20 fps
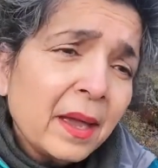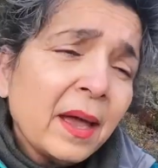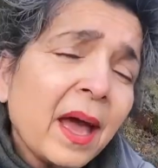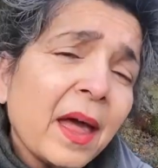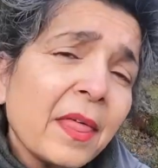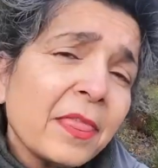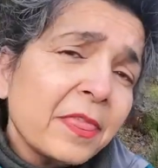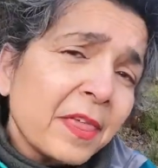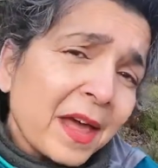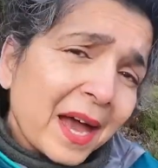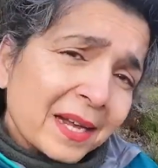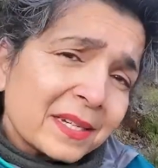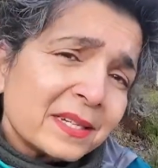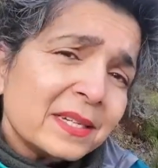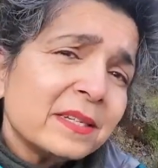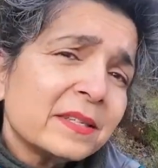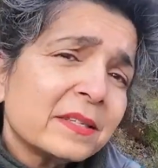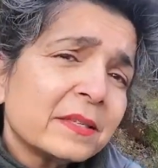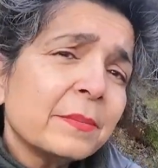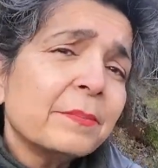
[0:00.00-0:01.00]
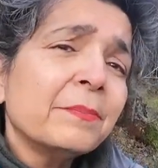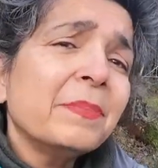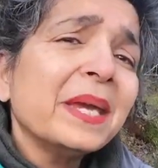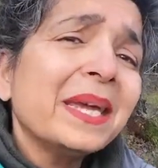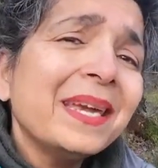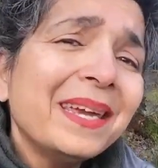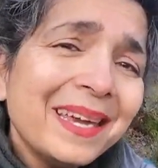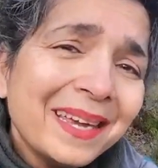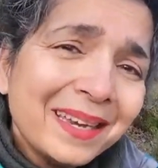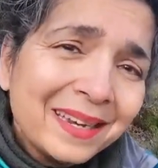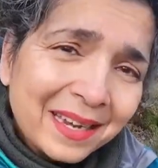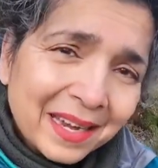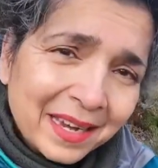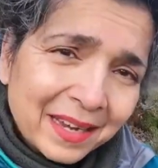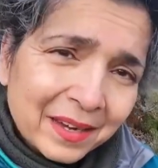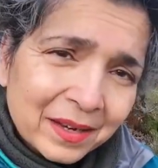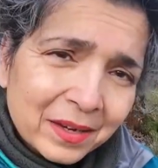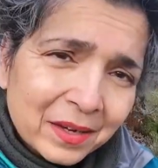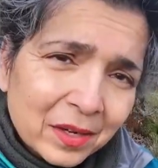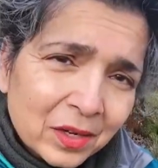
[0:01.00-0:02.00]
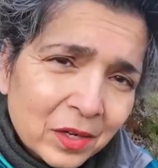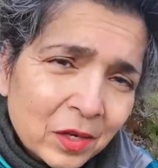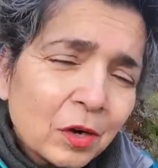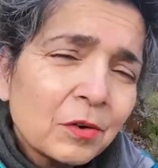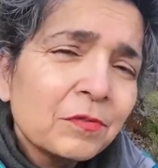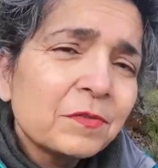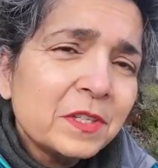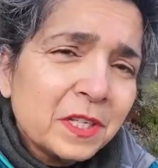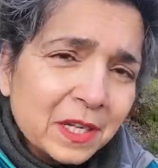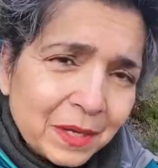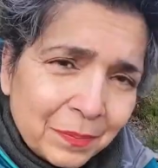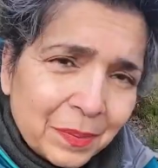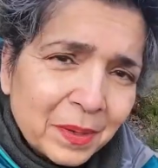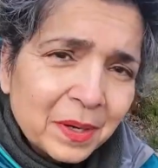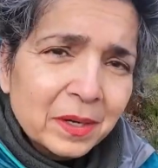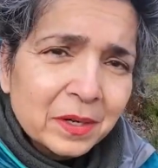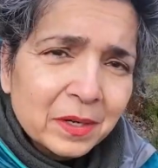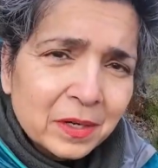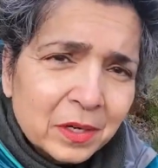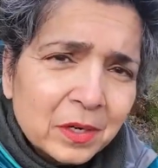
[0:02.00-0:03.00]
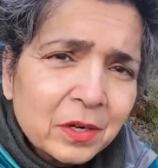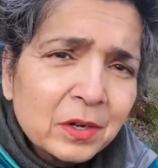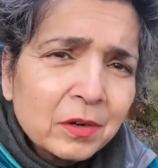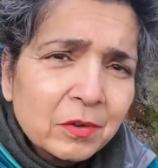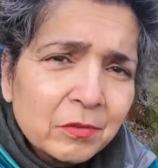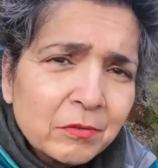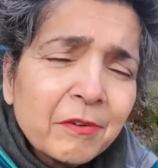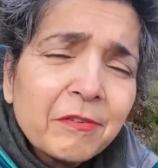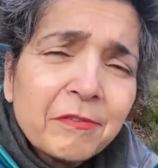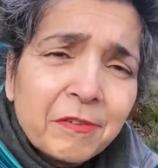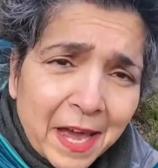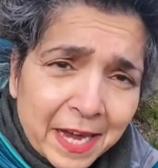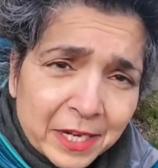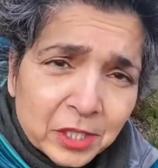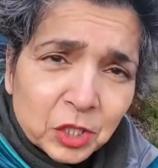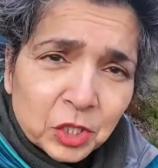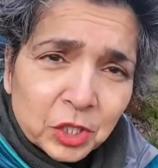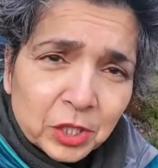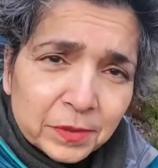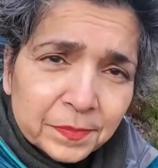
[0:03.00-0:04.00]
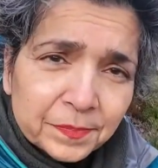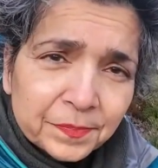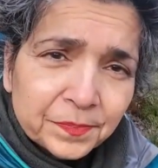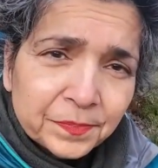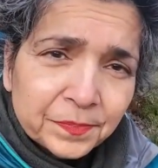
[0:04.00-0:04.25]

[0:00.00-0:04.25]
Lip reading: And that is the beginning of deeper reflection.